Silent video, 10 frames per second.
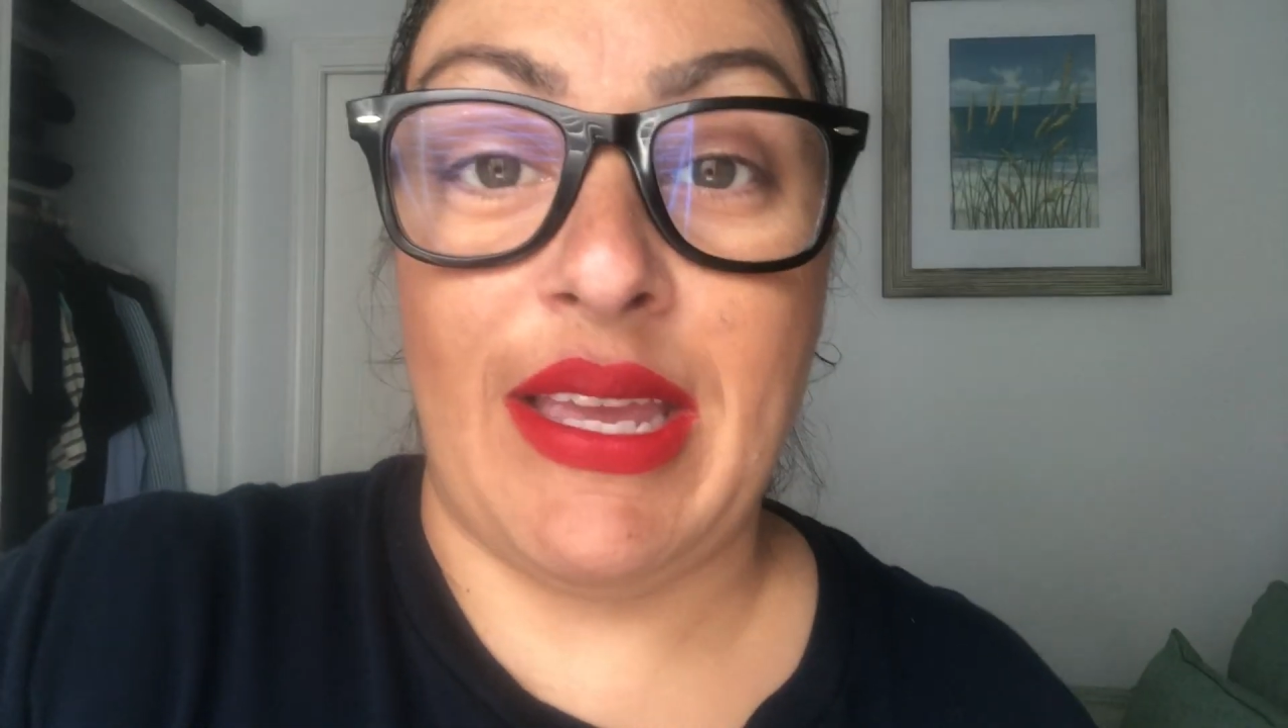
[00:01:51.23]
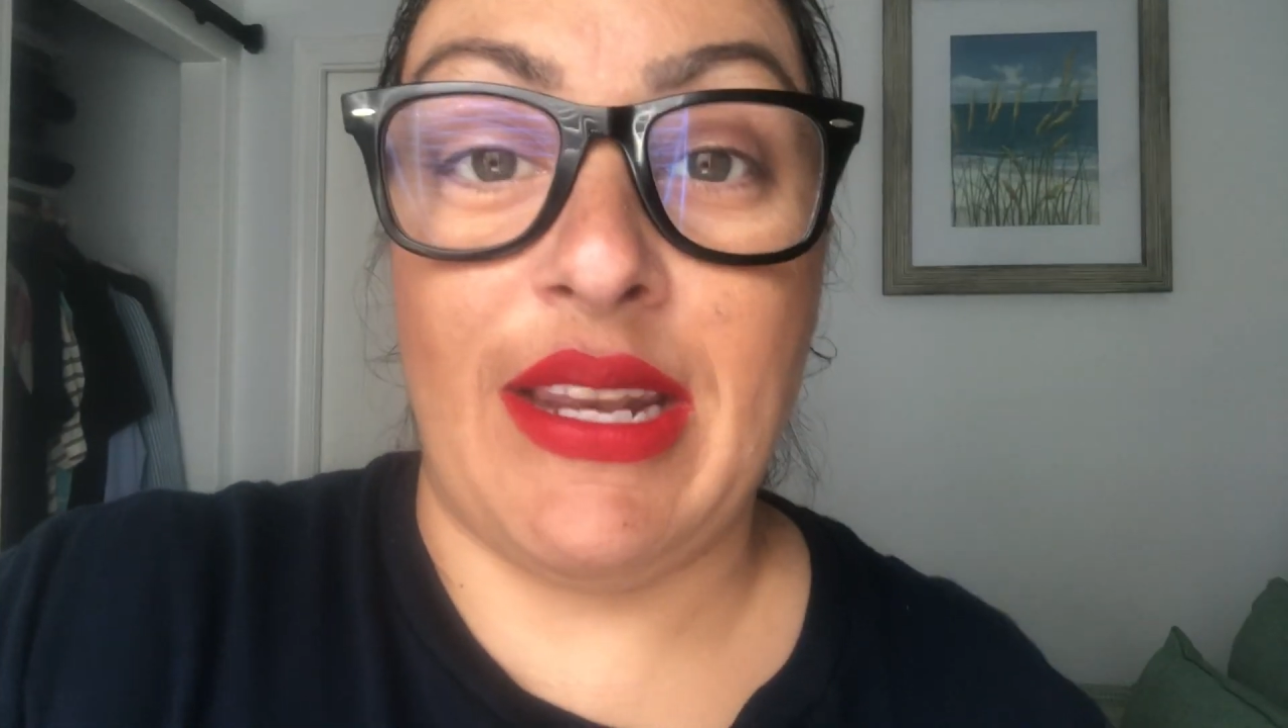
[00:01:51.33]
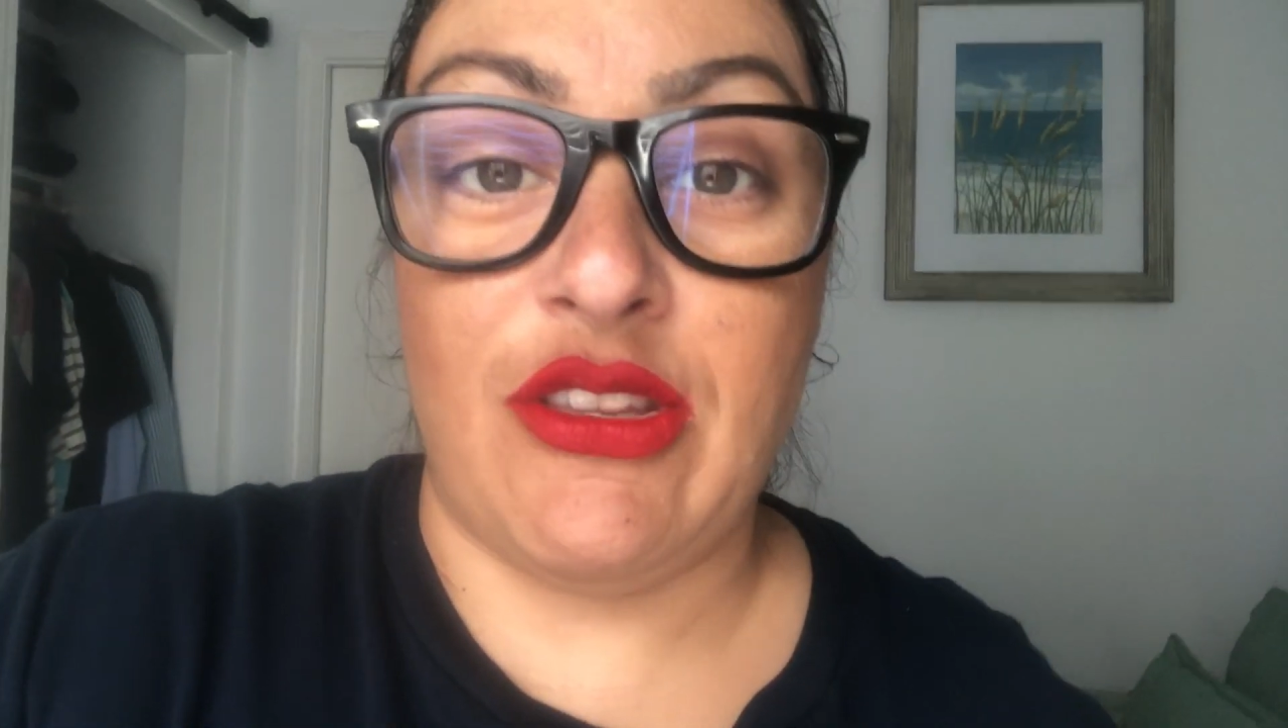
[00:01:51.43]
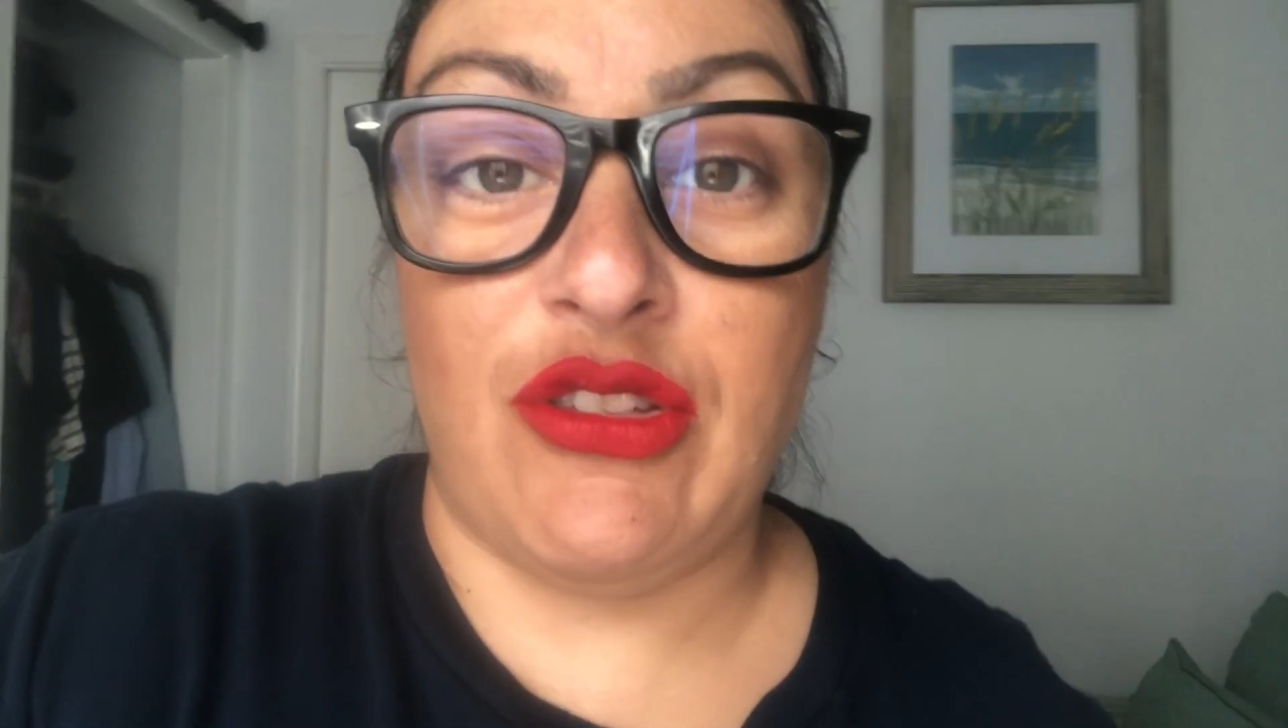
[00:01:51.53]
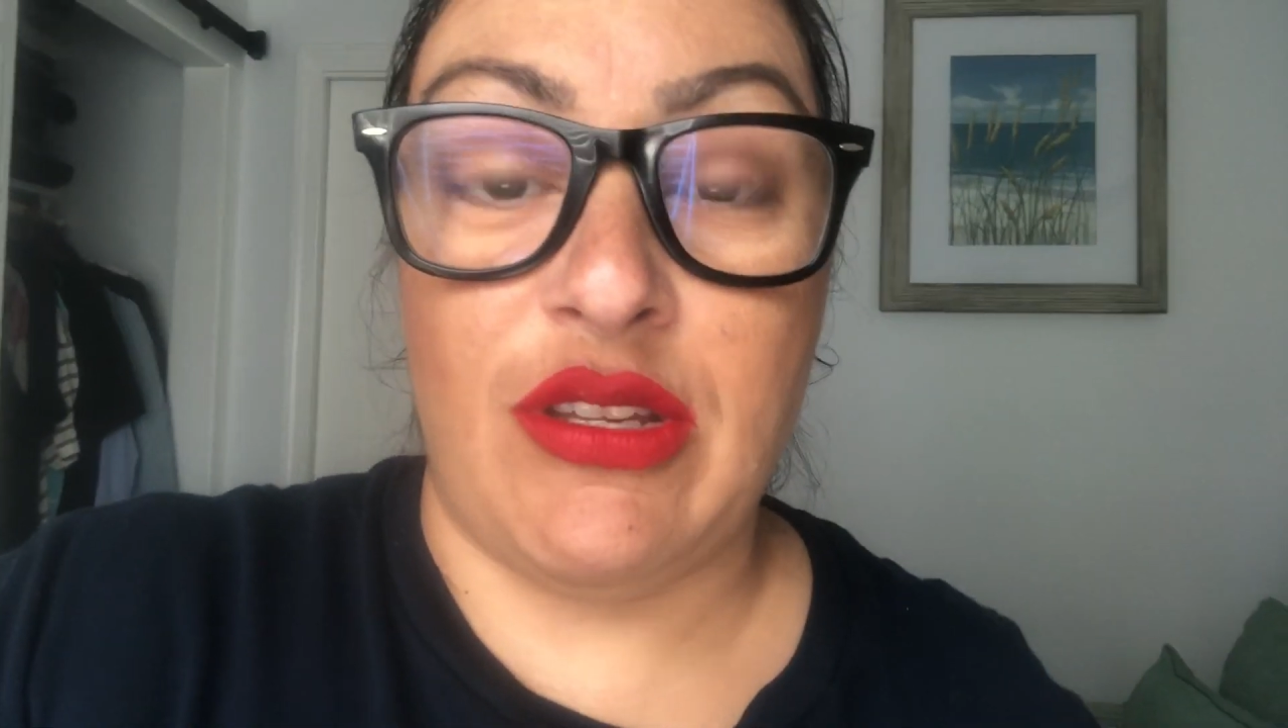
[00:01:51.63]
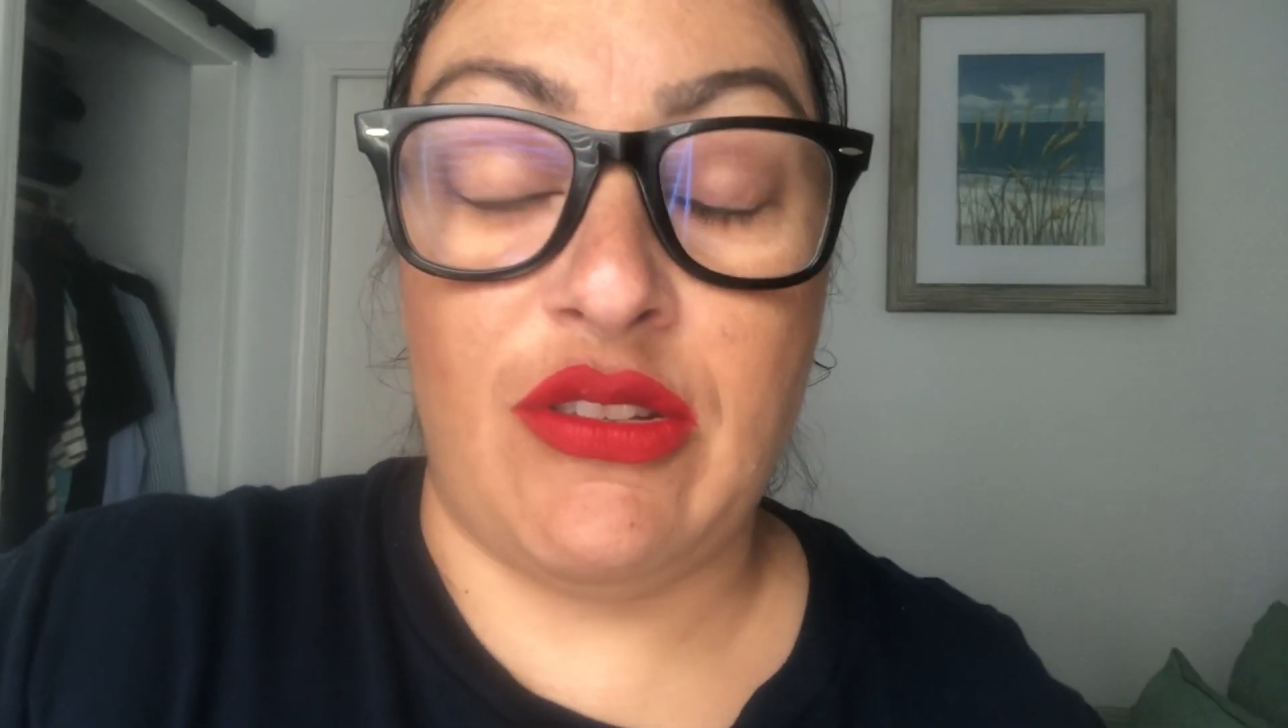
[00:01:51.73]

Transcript: get in,